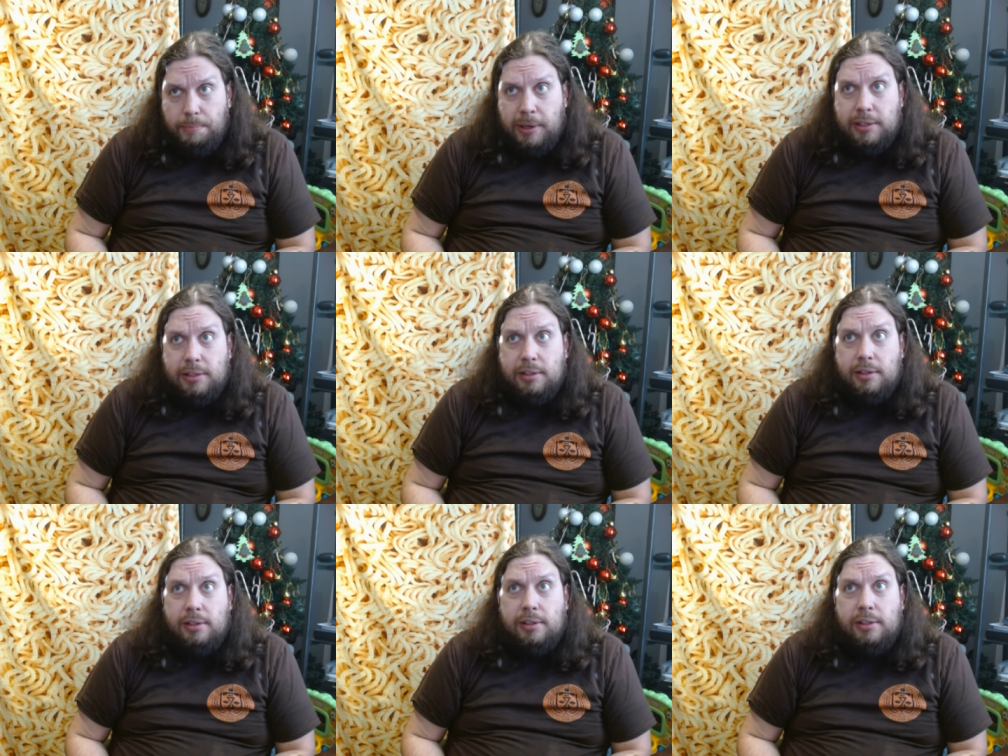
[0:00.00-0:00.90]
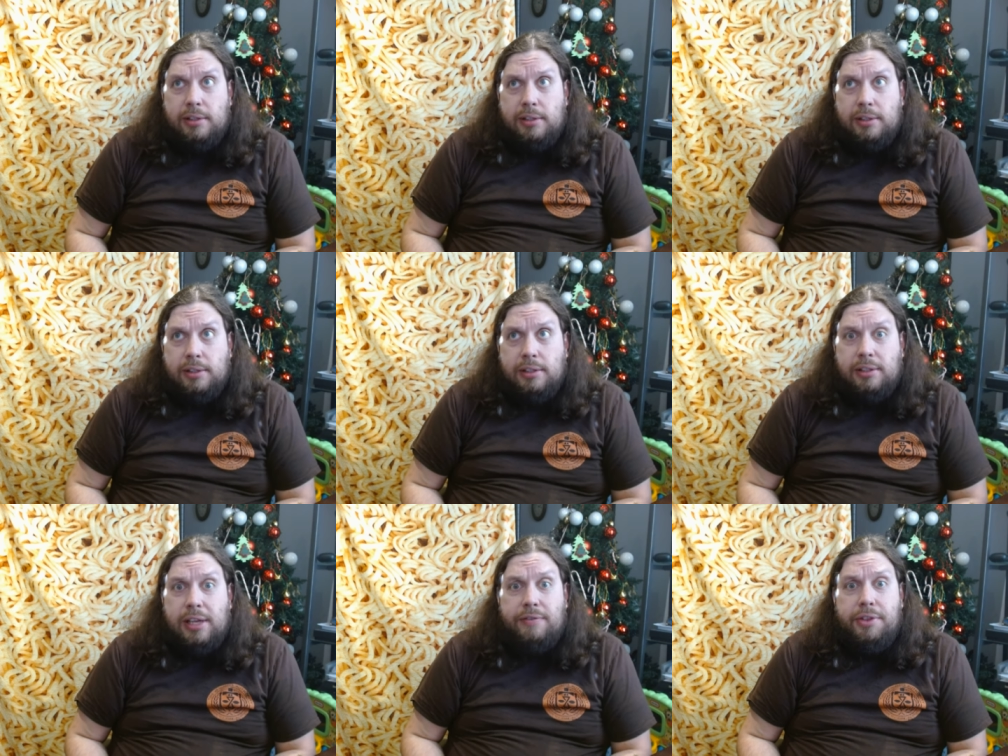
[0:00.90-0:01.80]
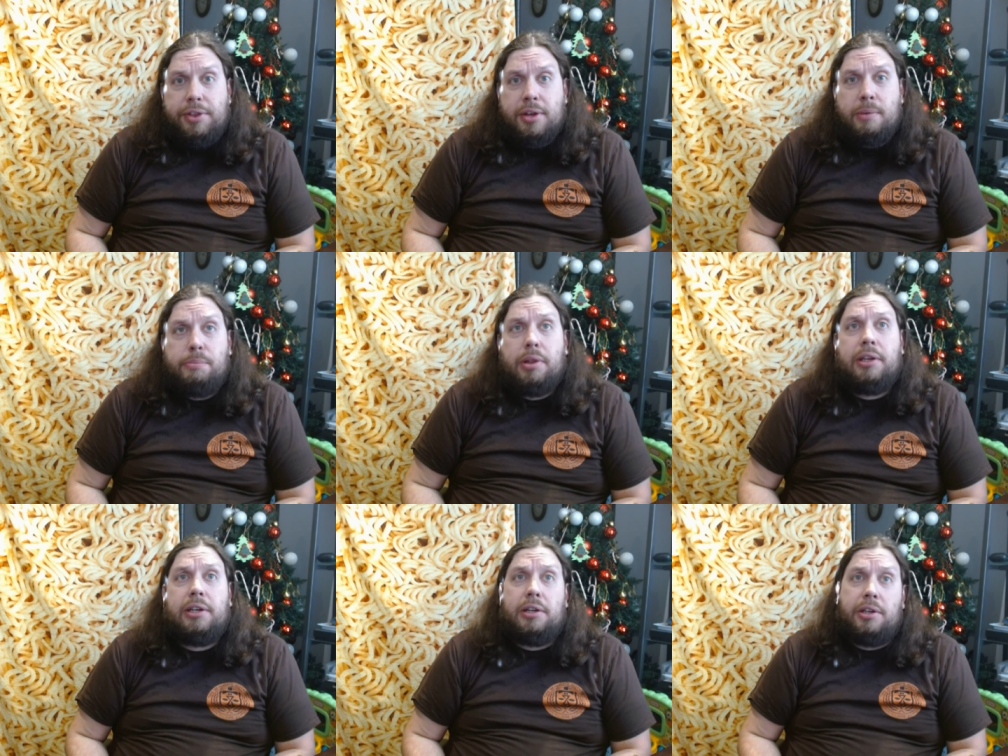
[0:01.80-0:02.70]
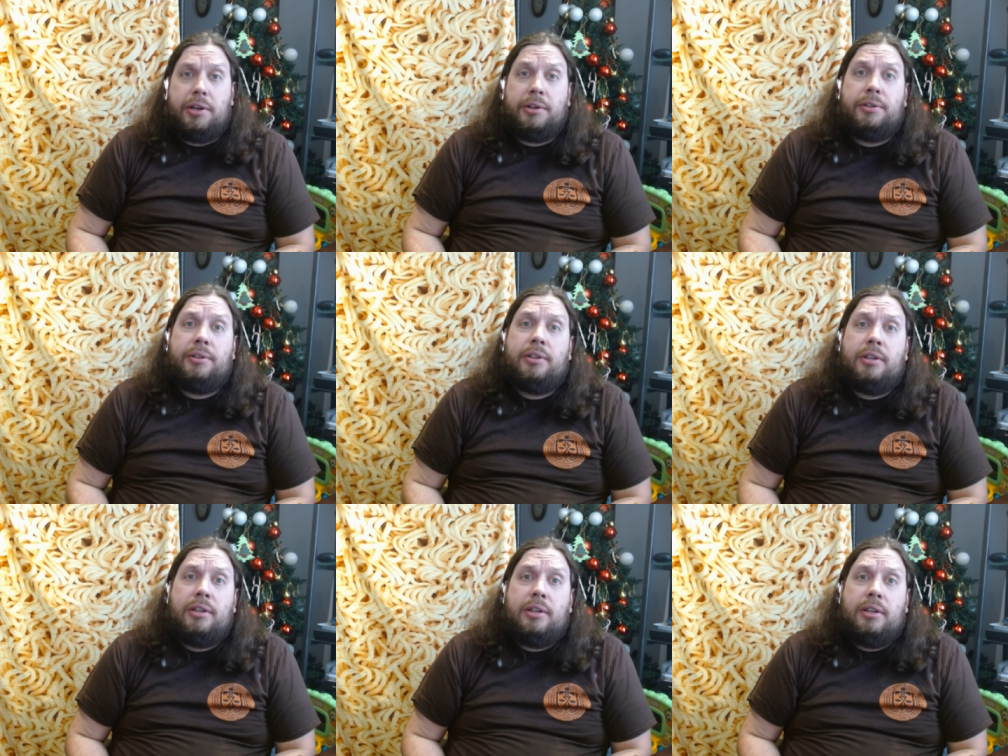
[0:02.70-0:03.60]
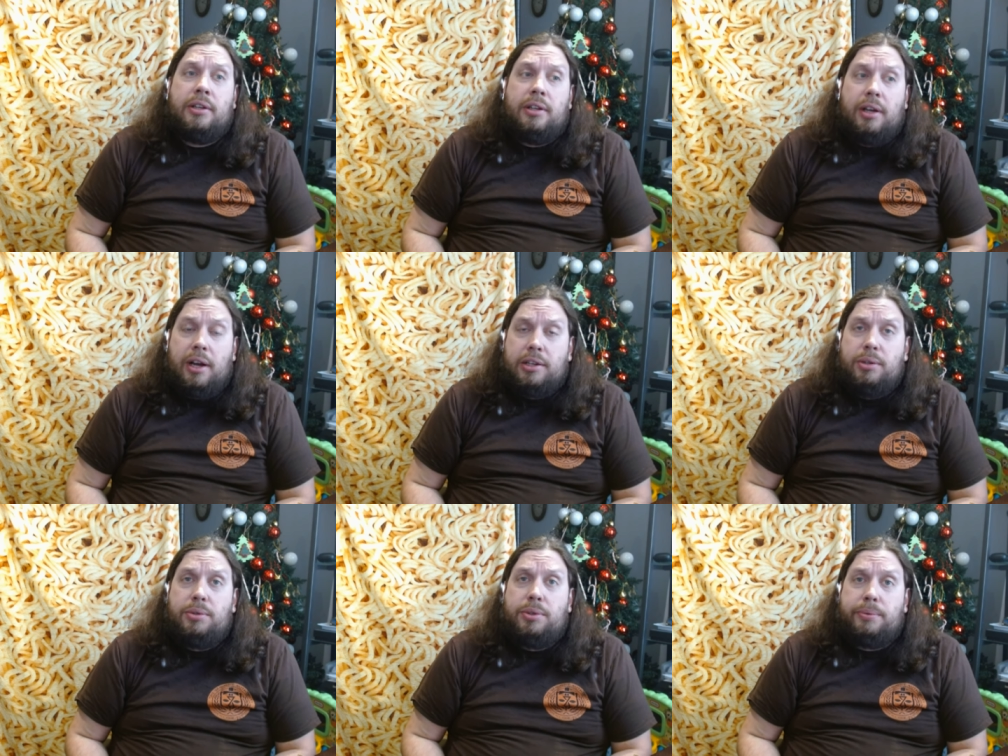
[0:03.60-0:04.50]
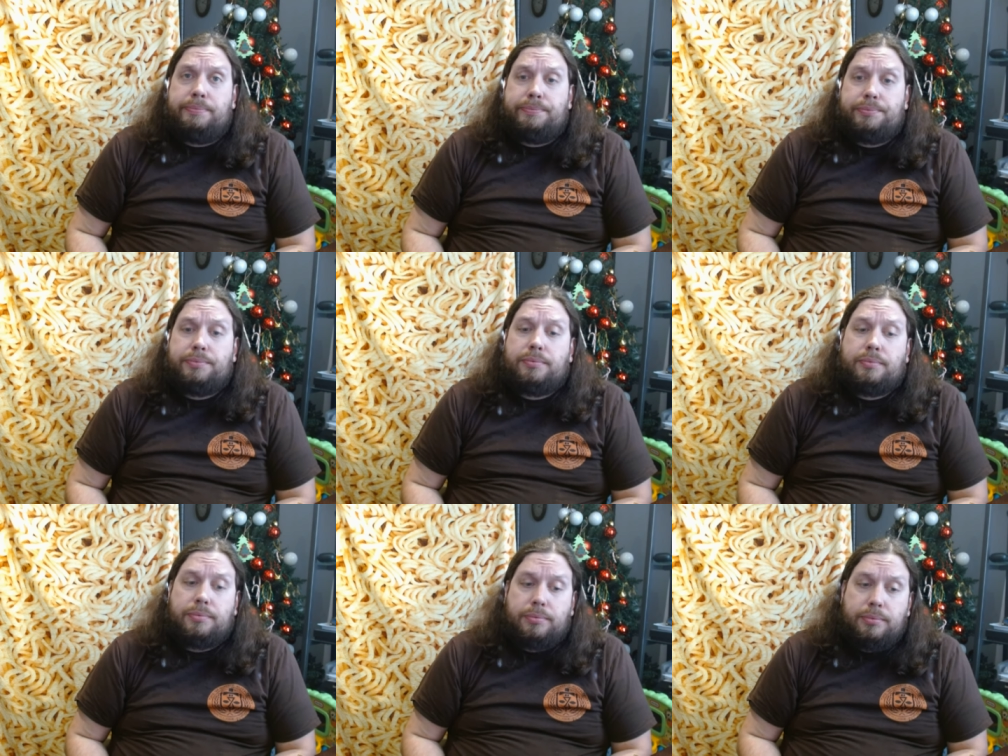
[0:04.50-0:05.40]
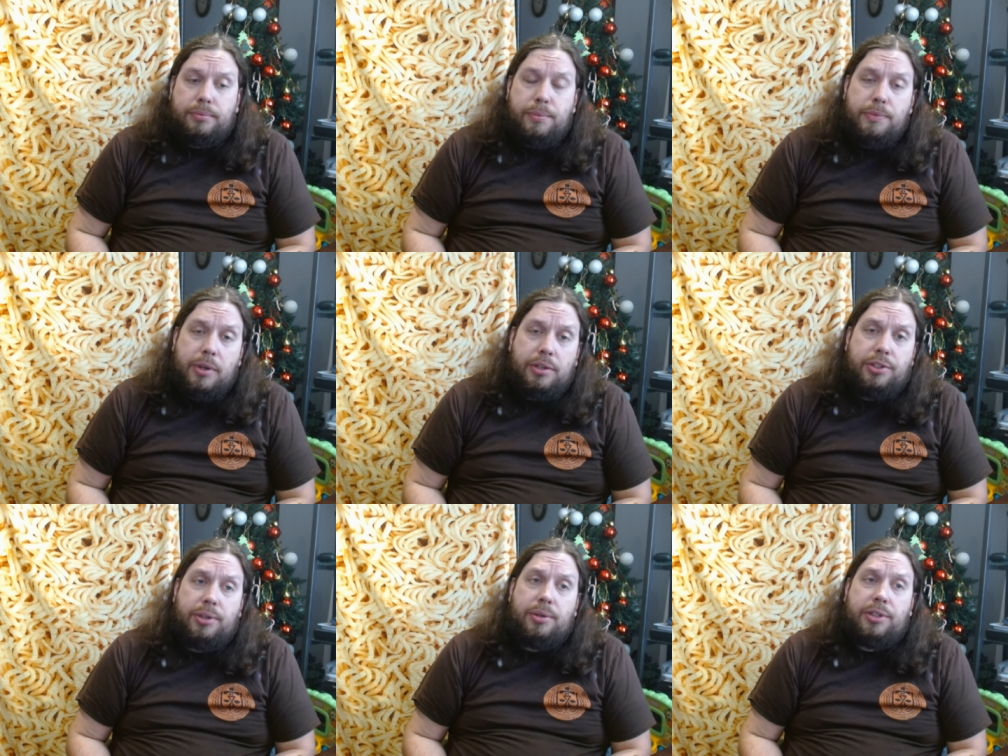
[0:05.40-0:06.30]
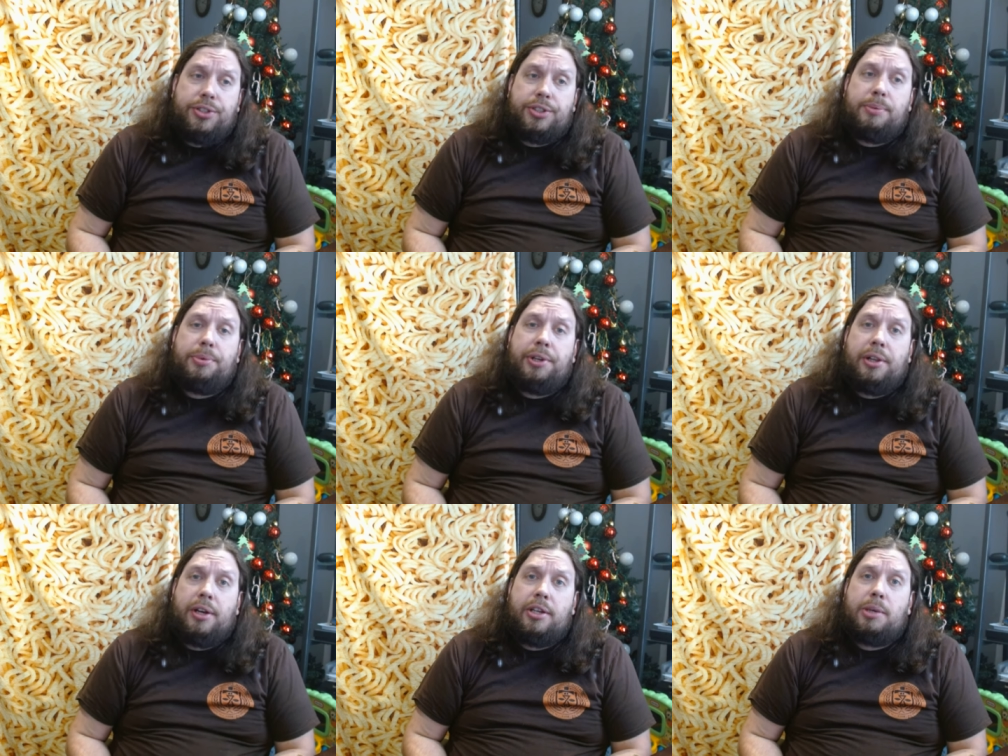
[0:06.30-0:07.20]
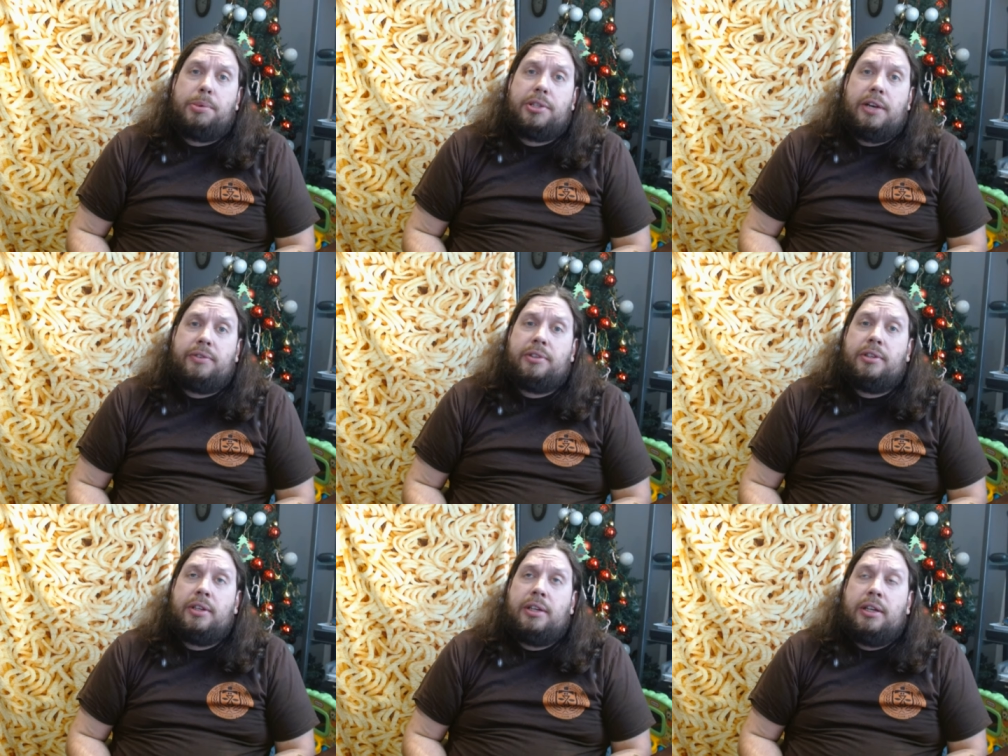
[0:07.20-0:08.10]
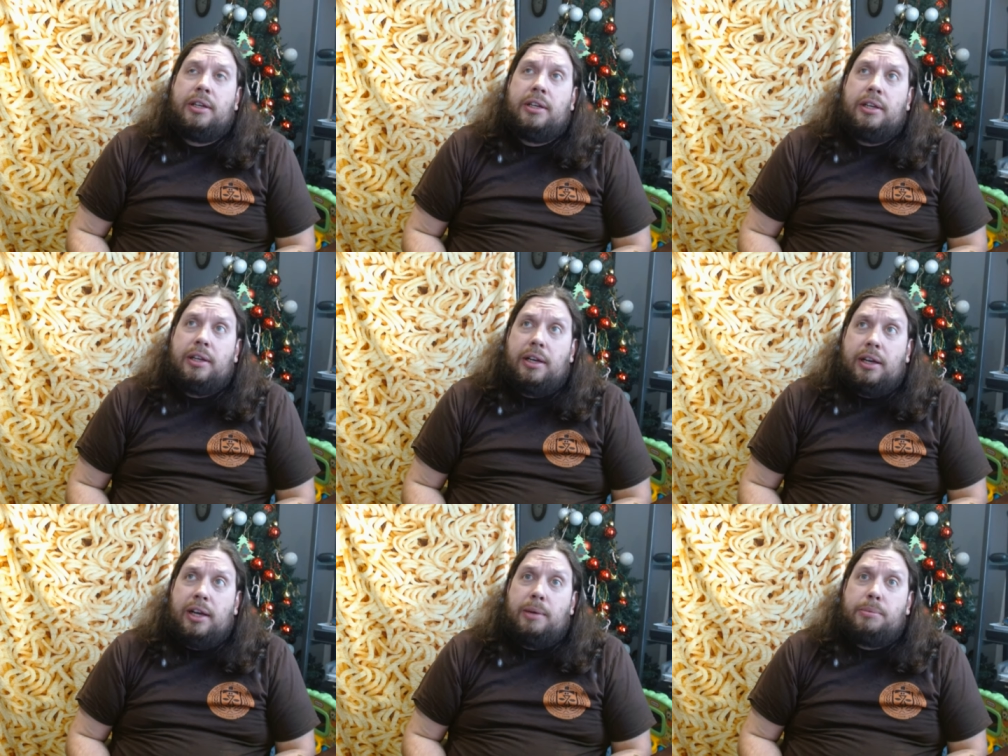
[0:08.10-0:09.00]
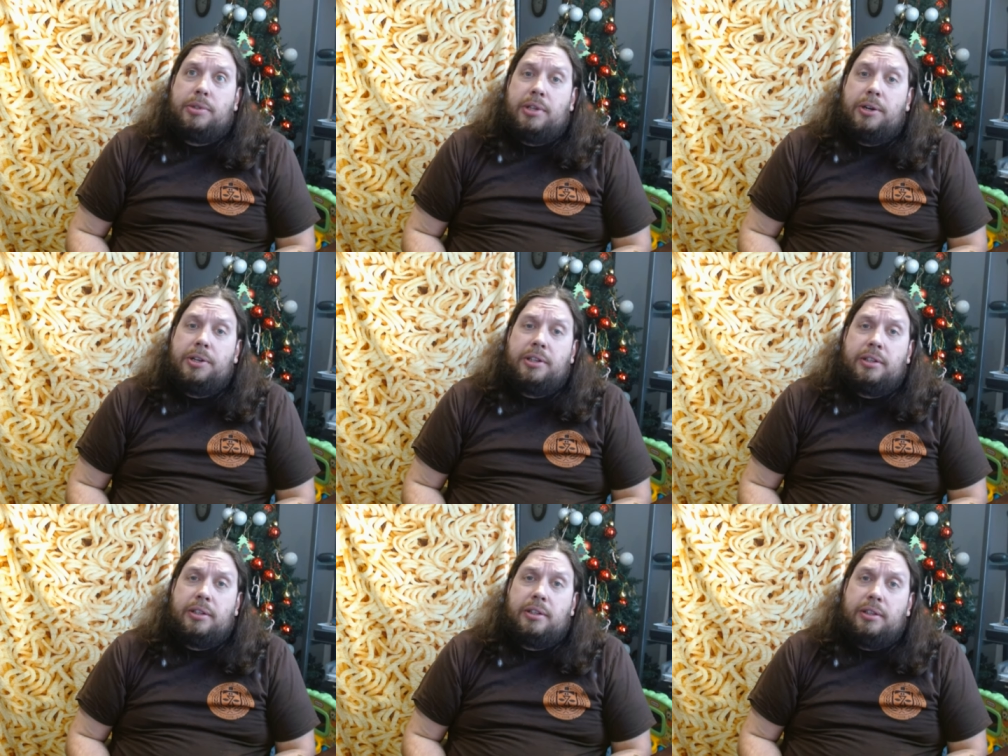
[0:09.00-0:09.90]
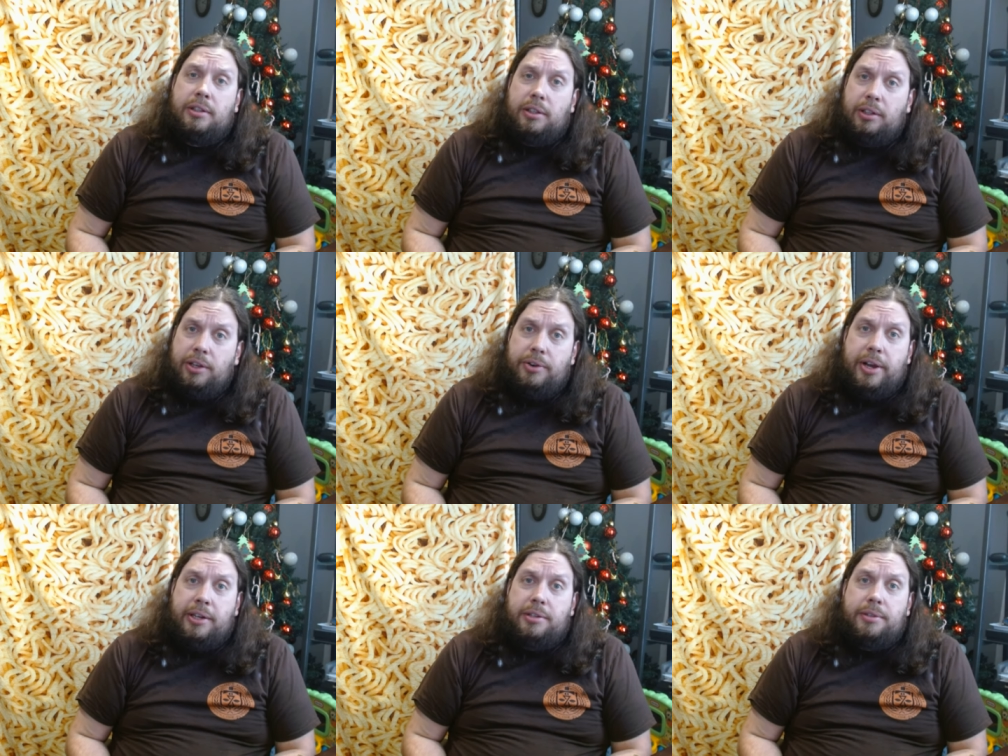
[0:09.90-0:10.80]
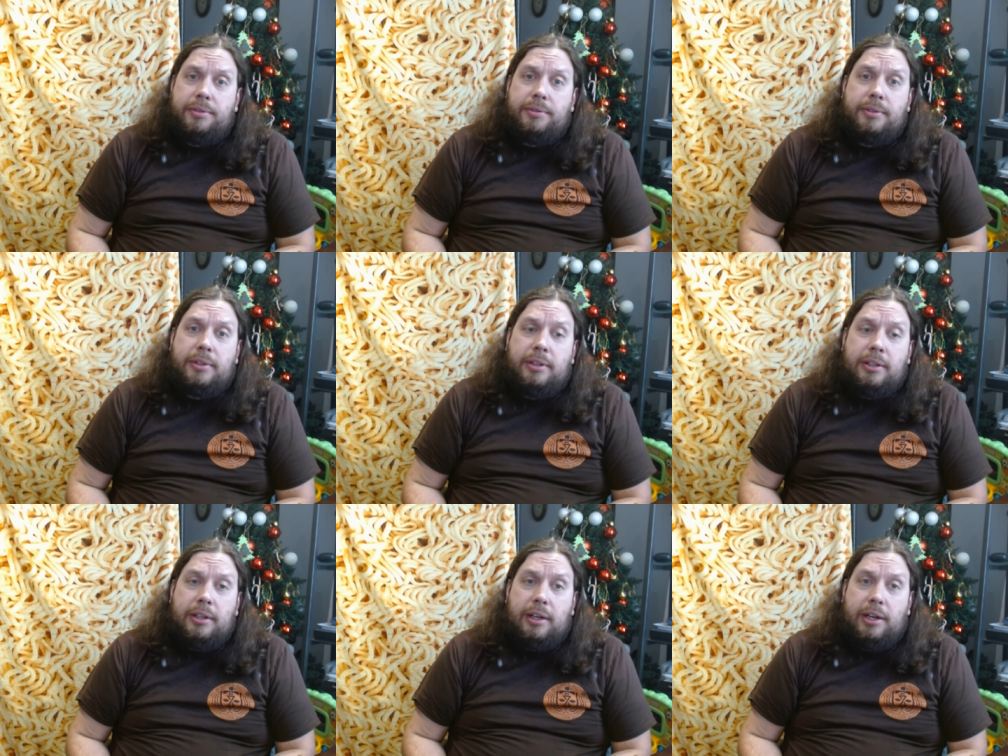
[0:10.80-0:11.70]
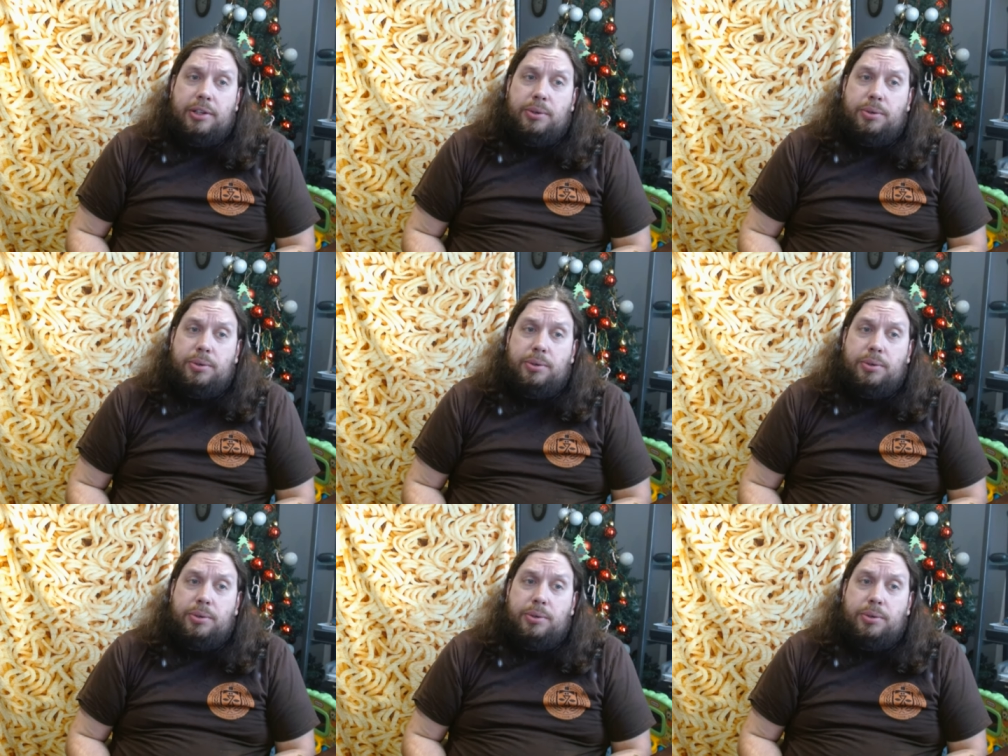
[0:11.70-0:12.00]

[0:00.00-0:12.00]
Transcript: my seventh completed year on YouTube. So uh, just completed lucky number seven, um, starting year eight on